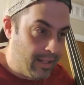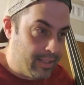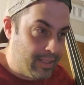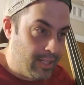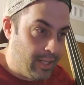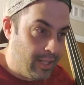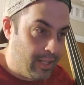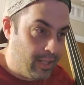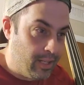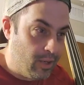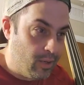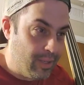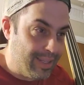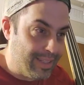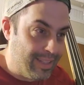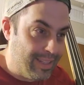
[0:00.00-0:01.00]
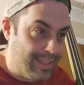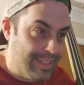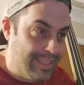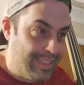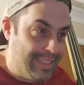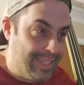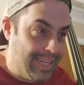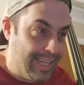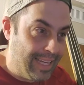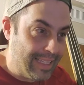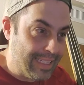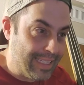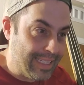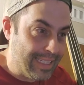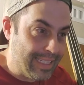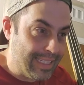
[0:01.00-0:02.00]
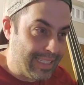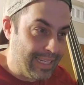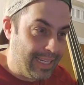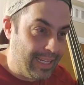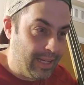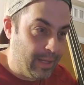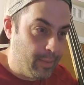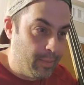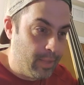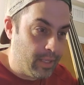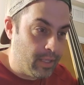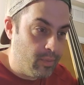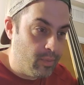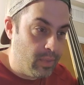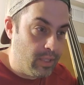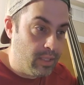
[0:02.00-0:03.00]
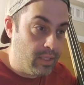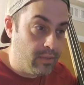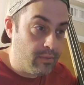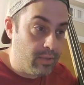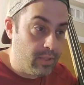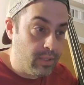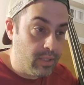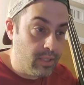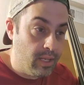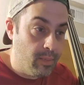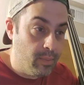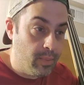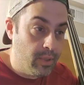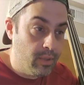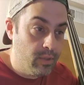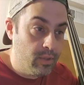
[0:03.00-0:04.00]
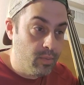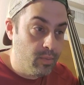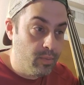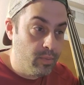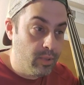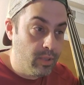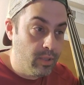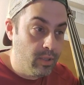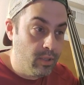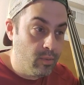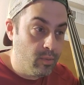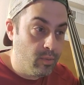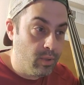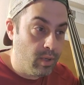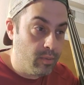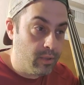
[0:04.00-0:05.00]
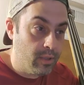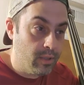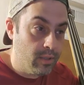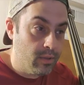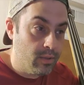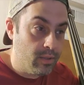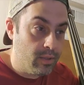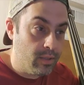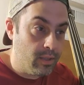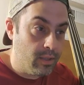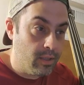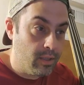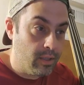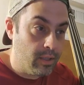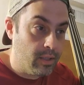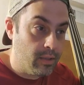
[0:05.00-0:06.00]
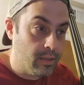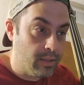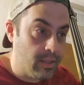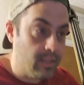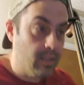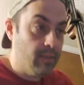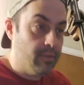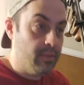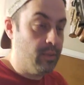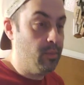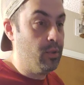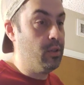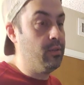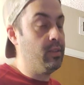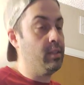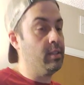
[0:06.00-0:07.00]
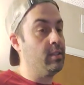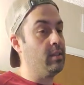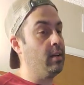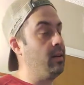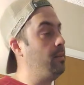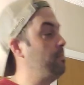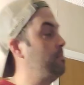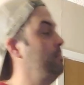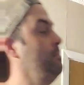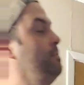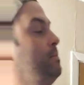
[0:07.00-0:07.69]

Tango is a dance. It could be different tempos, but you're probably used to hearing all the stuff in movies. Kind